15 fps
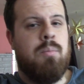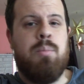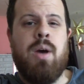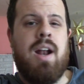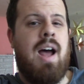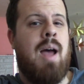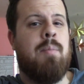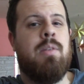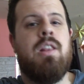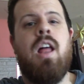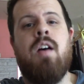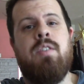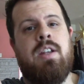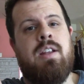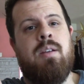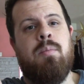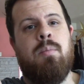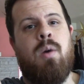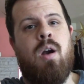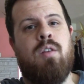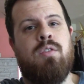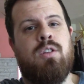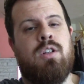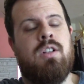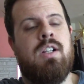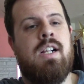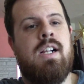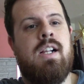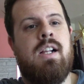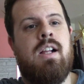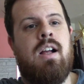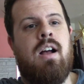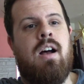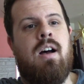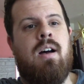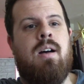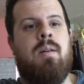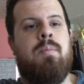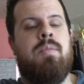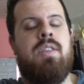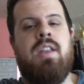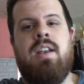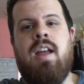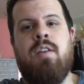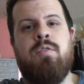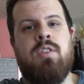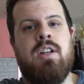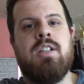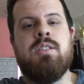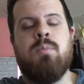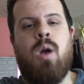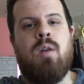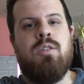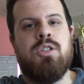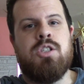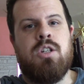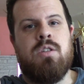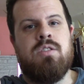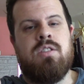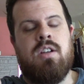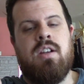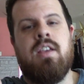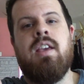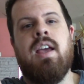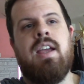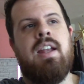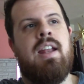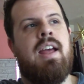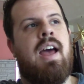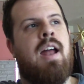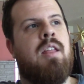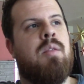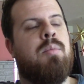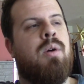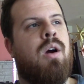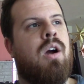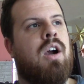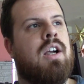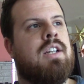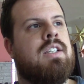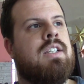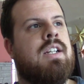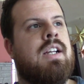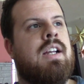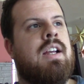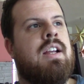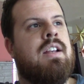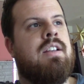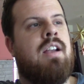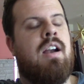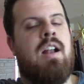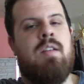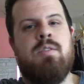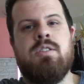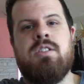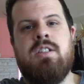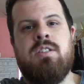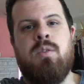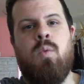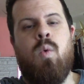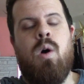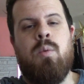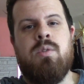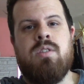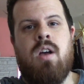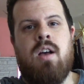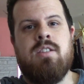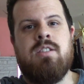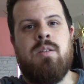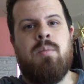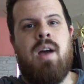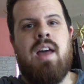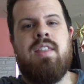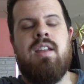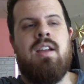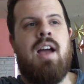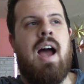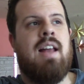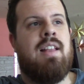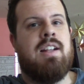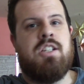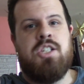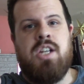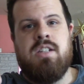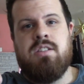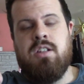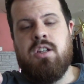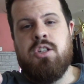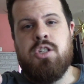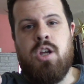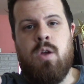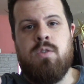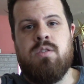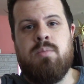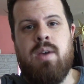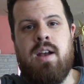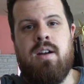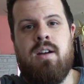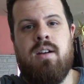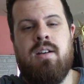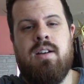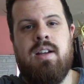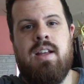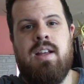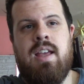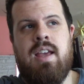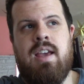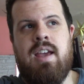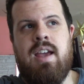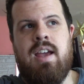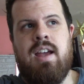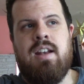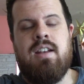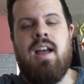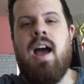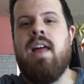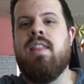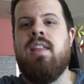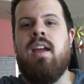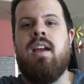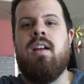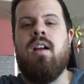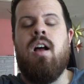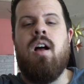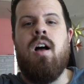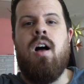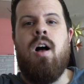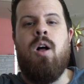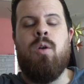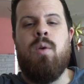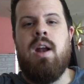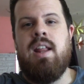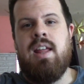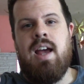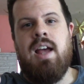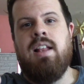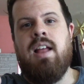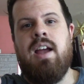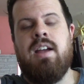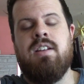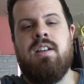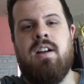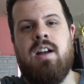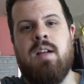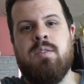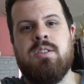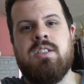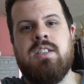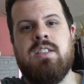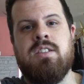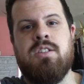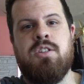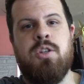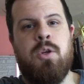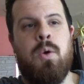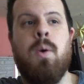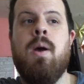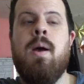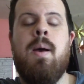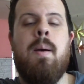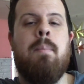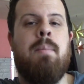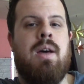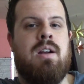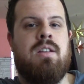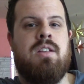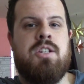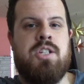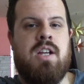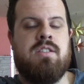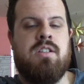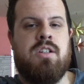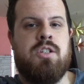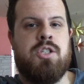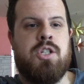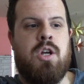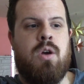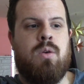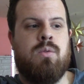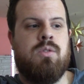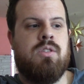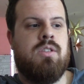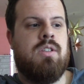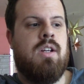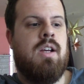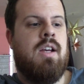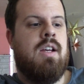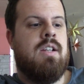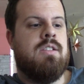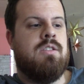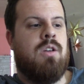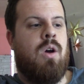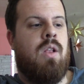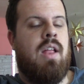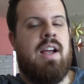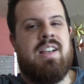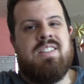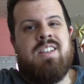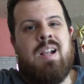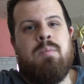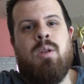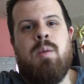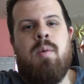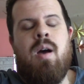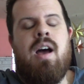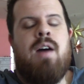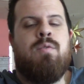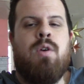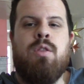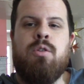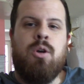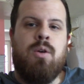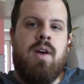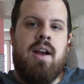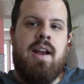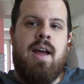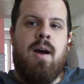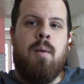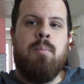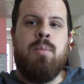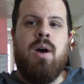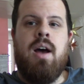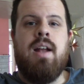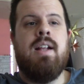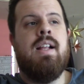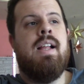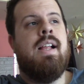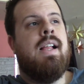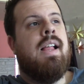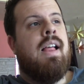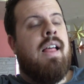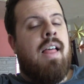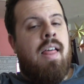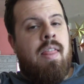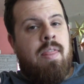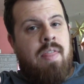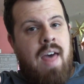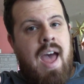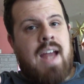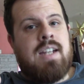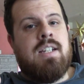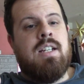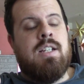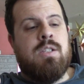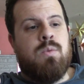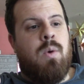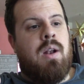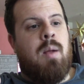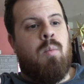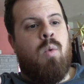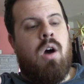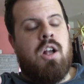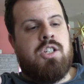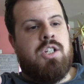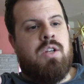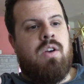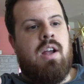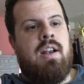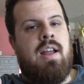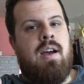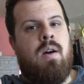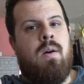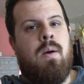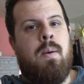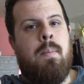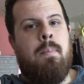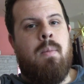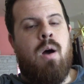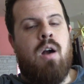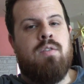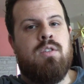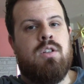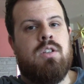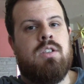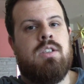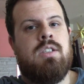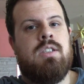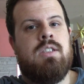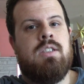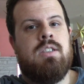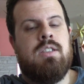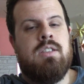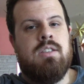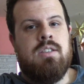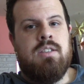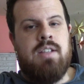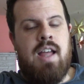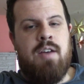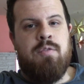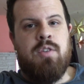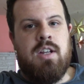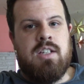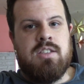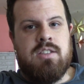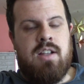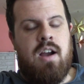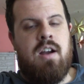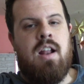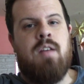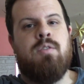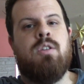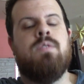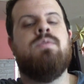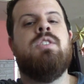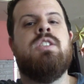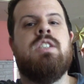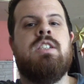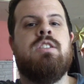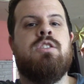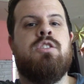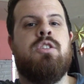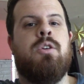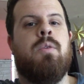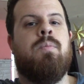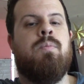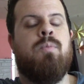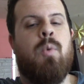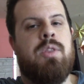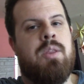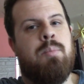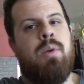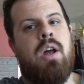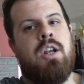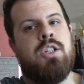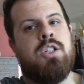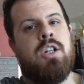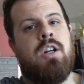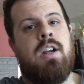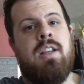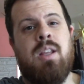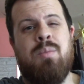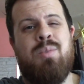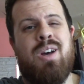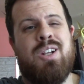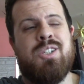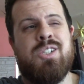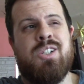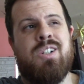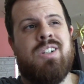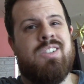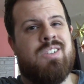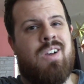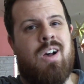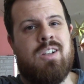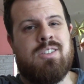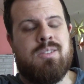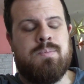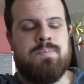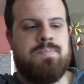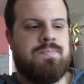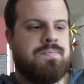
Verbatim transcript: But I'm loving it. Marvel, the Netflix Marvel shows, they're kicking it out of the park. Daredevil season 1 was awesome. I think I liked Jessica Jones better, and I think already I like Daredevil season 2 better than Jessica Jones. So like I said, I'm only about halfway right now, but that is what I'm watching right now. Marvel, Netflix, Daredevil season 2 with the Punisher, and the Punisher is awesome.